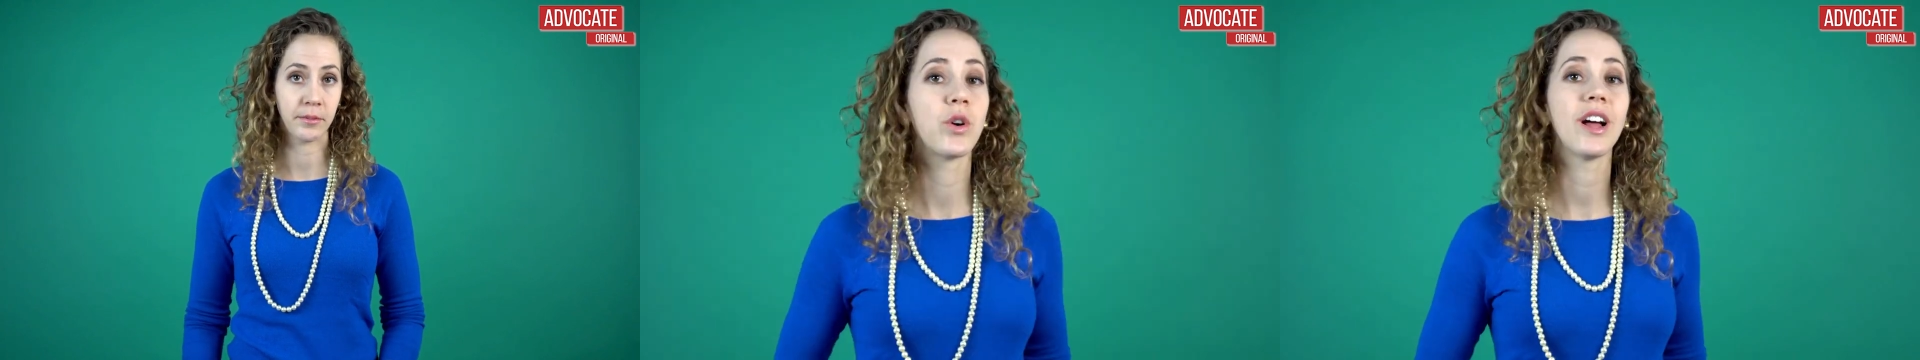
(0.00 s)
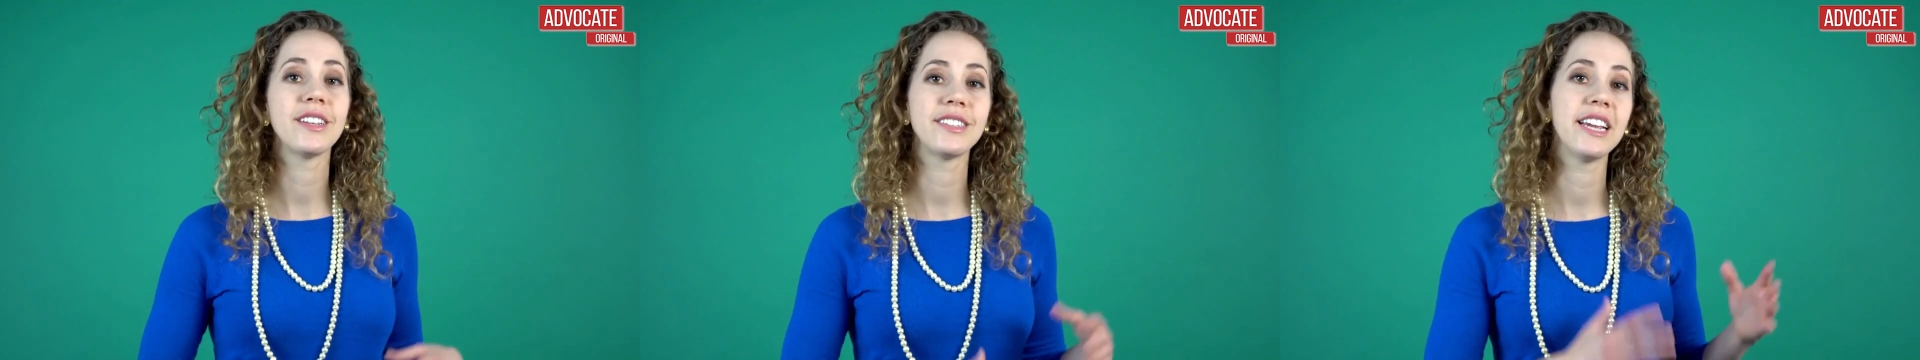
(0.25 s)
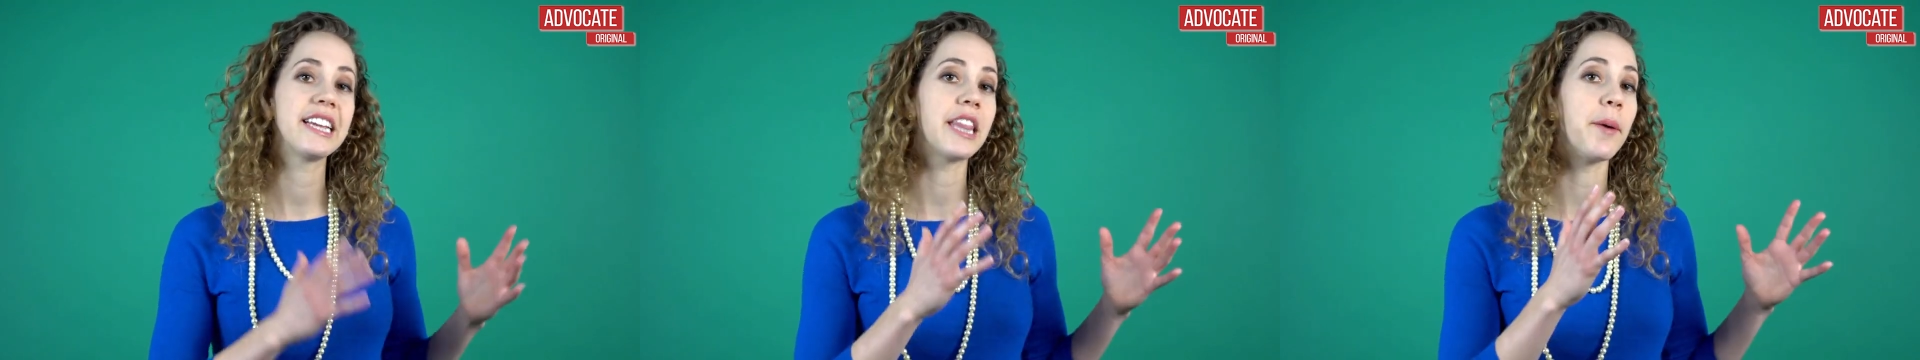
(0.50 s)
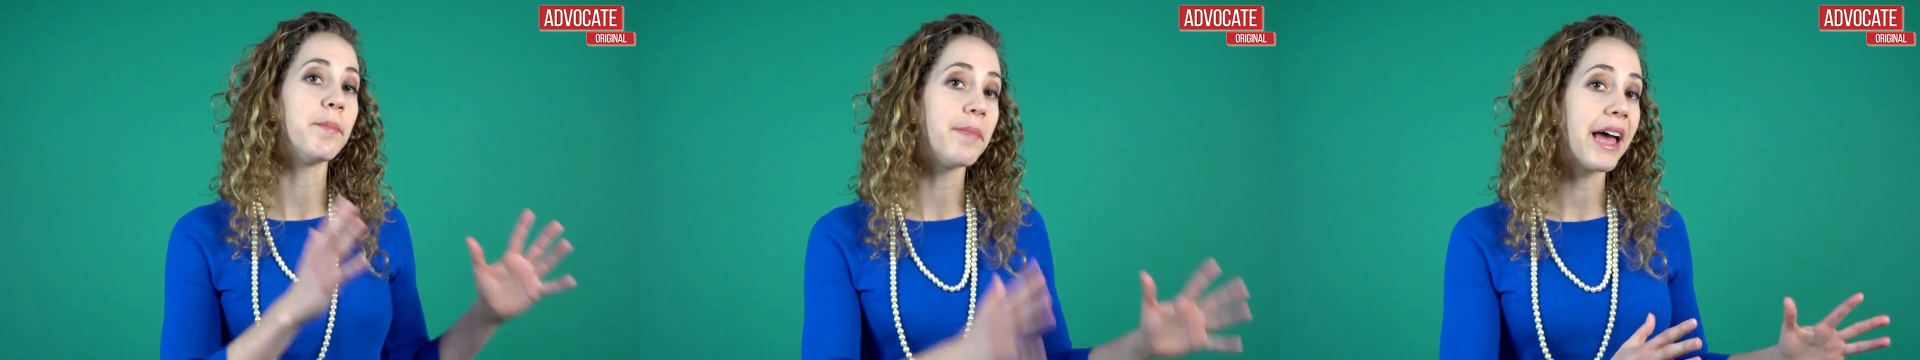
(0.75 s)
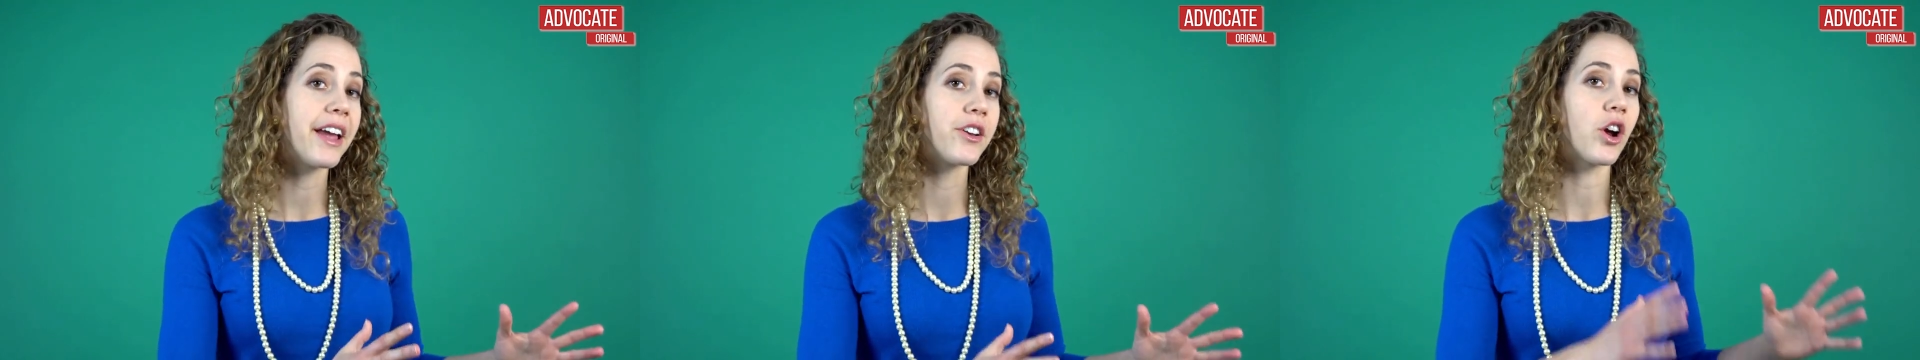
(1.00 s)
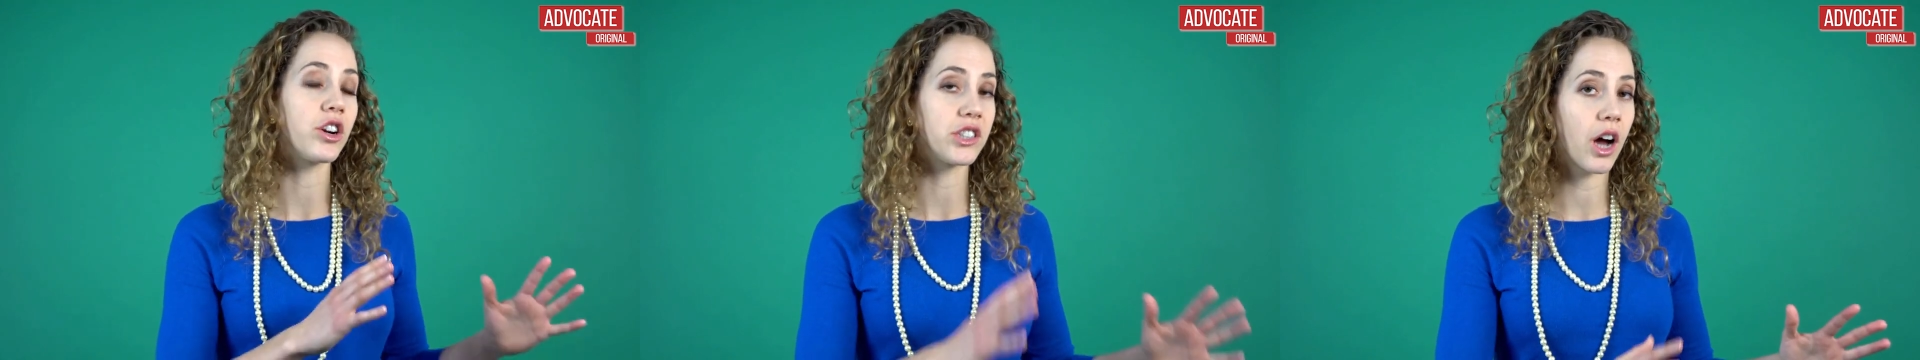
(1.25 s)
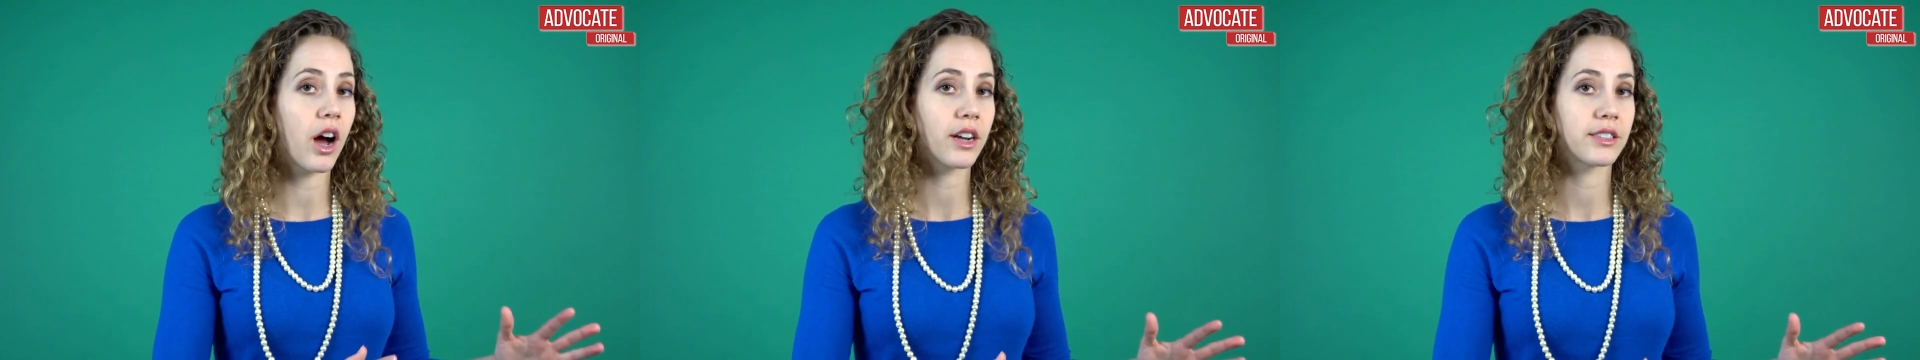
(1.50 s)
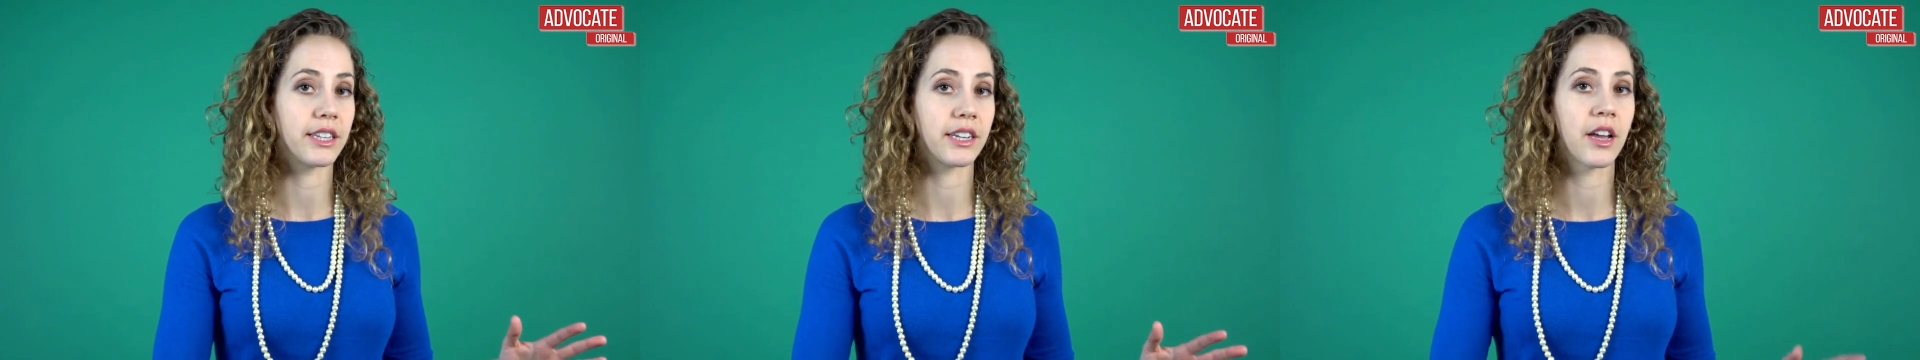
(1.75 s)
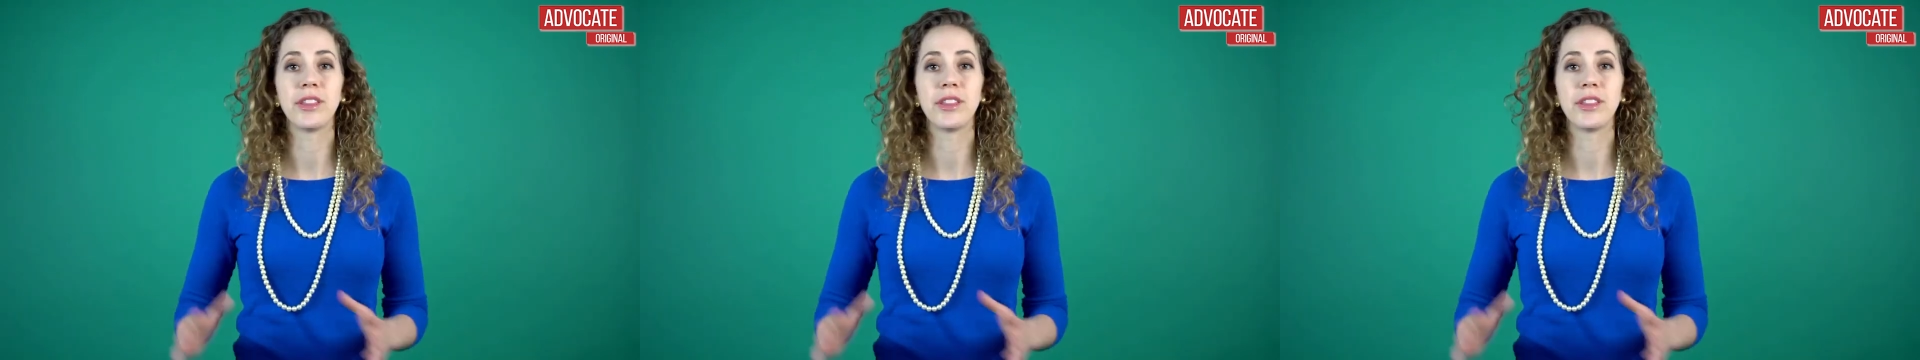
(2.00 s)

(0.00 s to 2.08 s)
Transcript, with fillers: We're not saying that men are toxic,